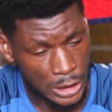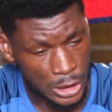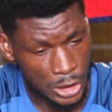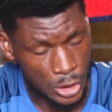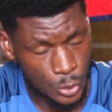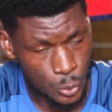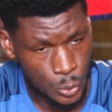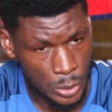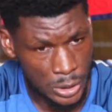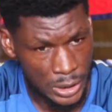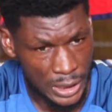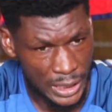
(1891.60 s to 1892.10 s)

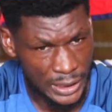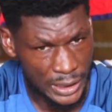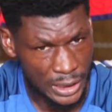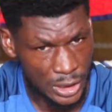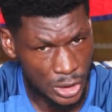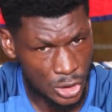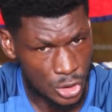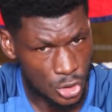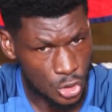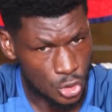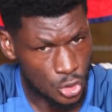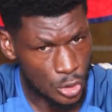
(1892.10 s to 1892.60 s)
it was I think
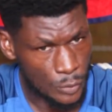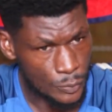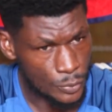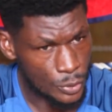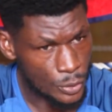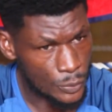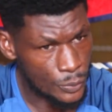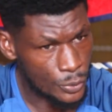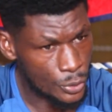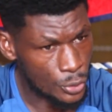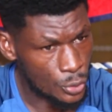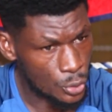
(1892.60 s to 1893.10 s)

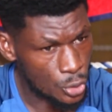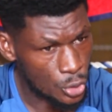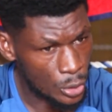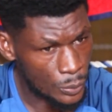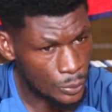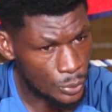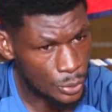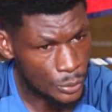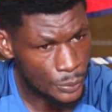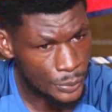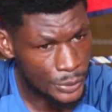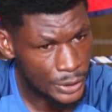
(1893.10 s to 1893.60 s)
WBO
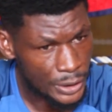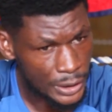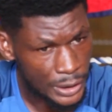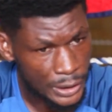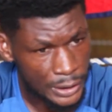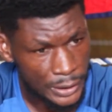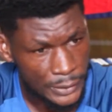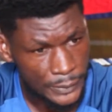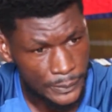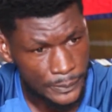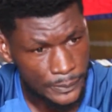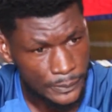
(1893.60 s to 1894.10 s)

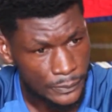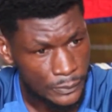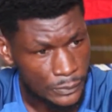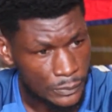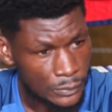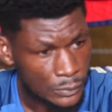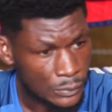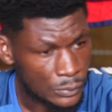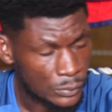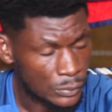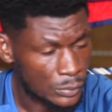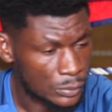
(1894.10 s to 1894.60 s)
WBA.
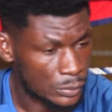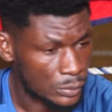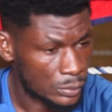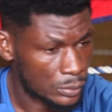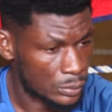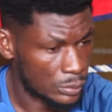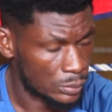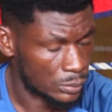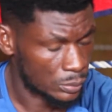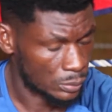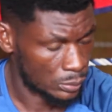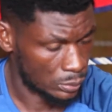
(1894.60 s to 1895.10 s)
WBO
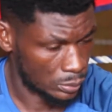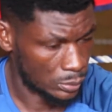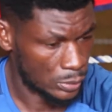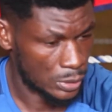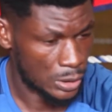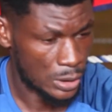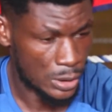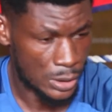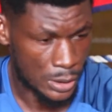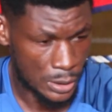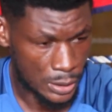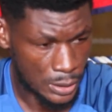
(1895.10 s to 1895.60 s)
WBA
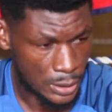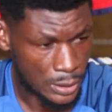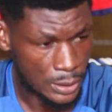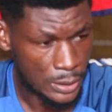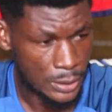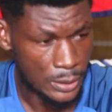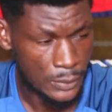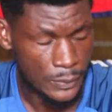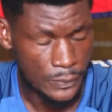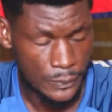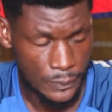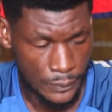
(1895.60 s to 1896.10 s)
yes.
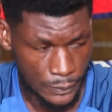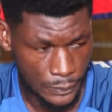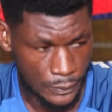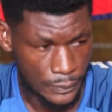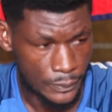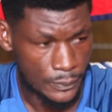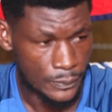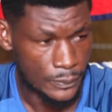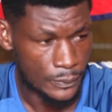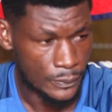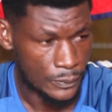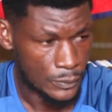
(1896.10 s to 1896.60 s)

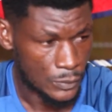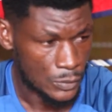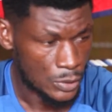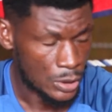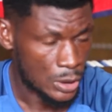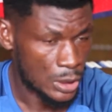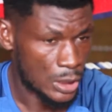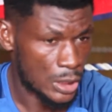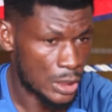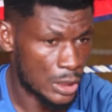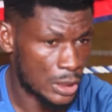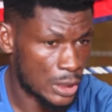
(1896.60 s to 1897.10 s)
against
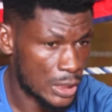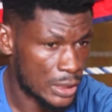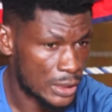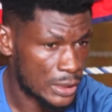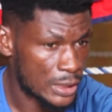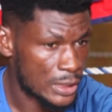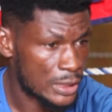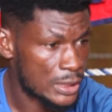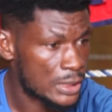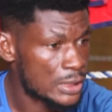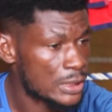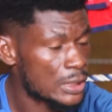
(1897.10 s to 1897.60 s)
uh,
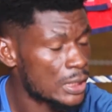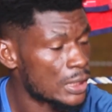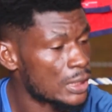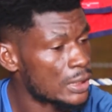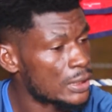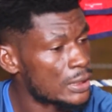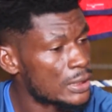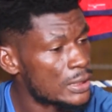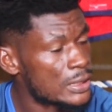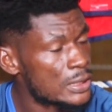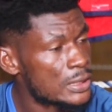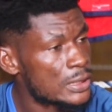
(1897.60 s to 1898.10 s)
against,
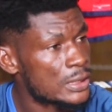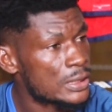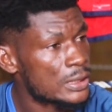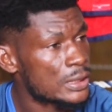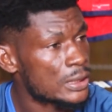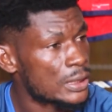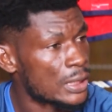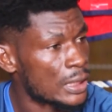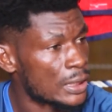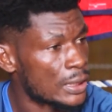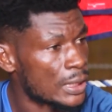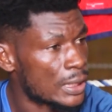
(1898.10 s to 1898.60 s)
against
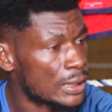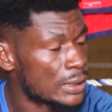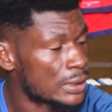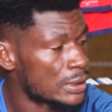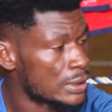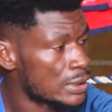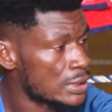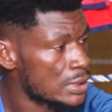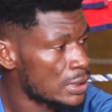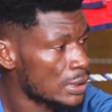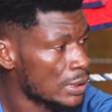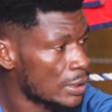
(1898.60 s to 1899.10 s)
Kanat
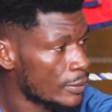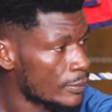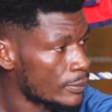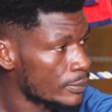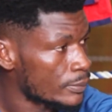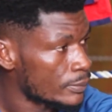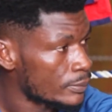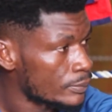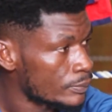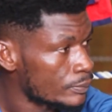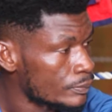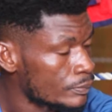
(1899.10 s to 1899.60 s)
Islam.
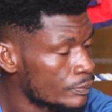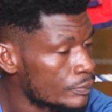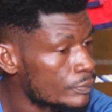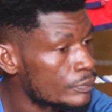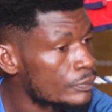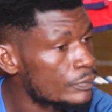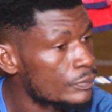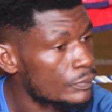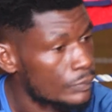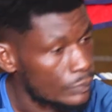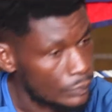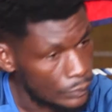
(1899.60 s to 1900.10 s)
Kanat
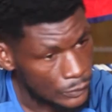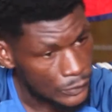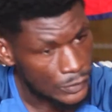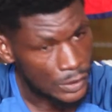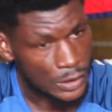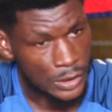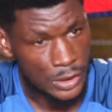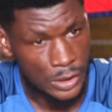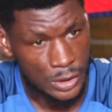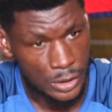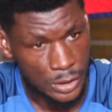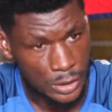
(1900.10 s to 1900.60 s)
Islam.
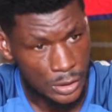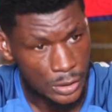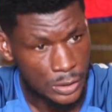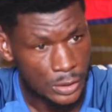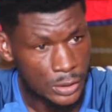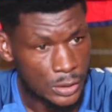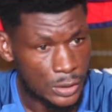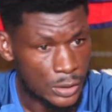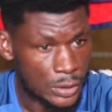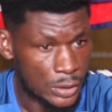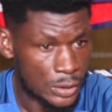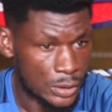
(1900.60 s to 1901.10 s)
Yes.
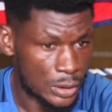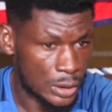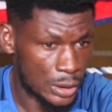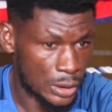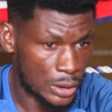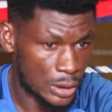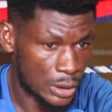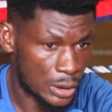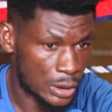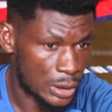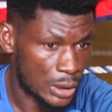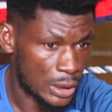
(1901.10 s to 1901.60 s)
Okay. I and
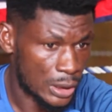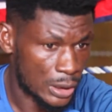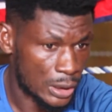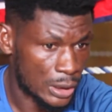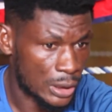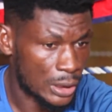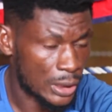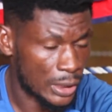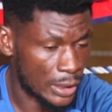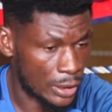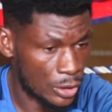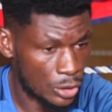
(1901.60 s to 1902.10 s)
think, how, I
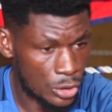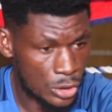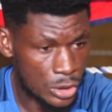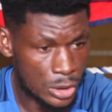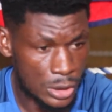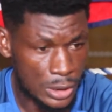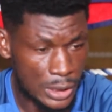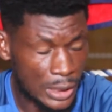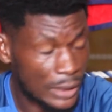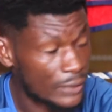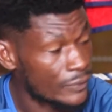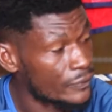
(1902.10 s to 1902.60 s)
think I
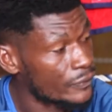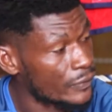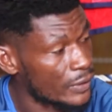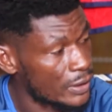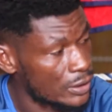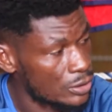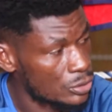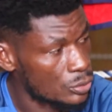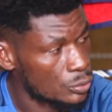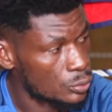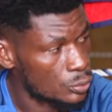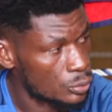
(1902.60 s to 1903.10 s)
lost that
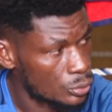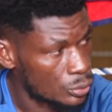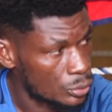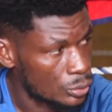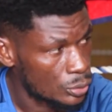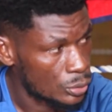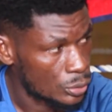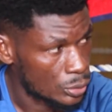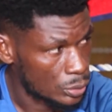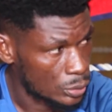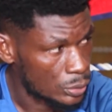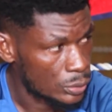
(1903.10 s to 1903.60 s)
fight too. You
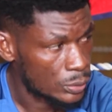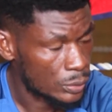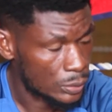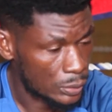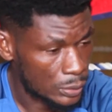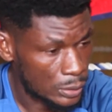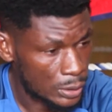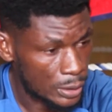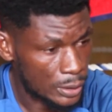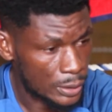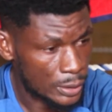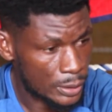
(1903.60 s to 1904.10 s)
lost that fight
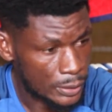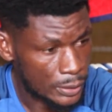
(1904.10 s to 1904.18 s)
too.